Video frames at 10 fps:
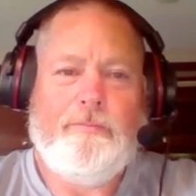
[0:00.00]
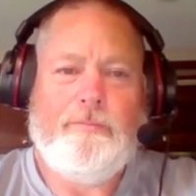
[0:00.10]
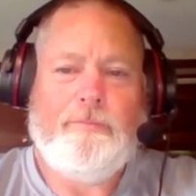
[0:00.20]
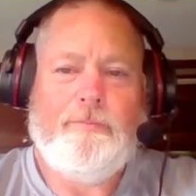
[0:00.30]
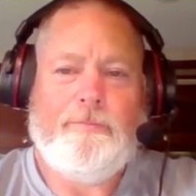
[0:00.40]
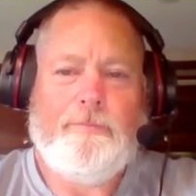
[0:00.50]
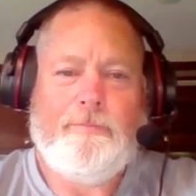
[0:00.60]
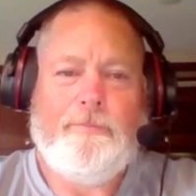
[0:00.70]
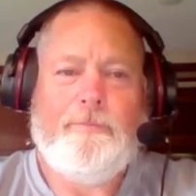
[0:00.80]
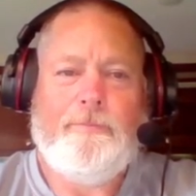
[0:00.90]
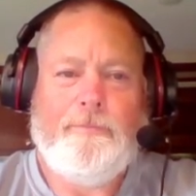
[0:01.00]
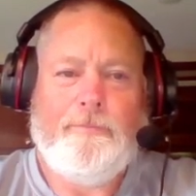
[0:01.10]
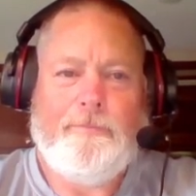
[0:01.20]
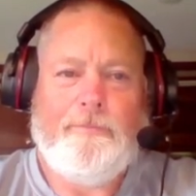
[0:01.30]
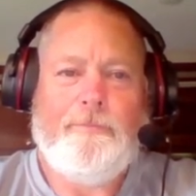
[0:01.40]

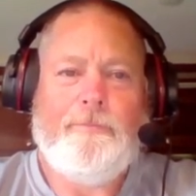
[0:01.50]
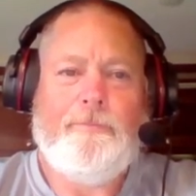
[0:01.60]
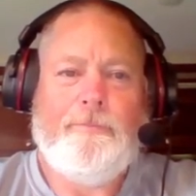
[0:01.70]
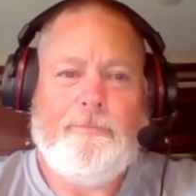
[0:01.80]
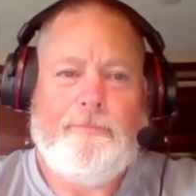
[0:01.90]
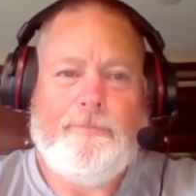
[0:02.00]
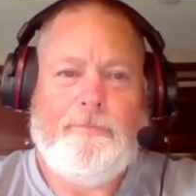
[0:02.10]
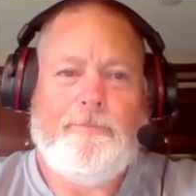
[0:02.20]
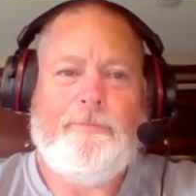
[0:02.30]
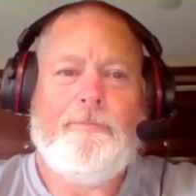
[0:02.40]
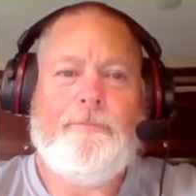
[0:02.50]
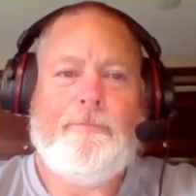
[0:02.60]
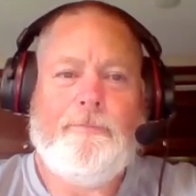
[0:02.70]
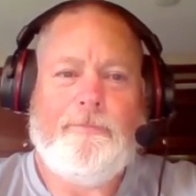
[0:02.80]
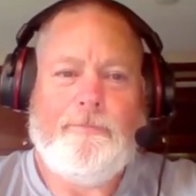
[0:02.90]

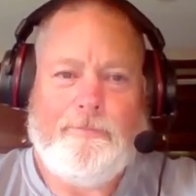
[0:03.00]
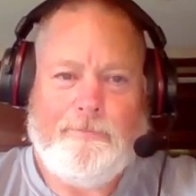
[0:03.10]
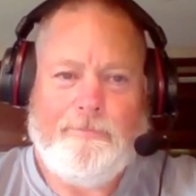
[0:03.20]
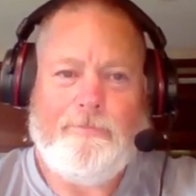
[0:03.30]
(silent)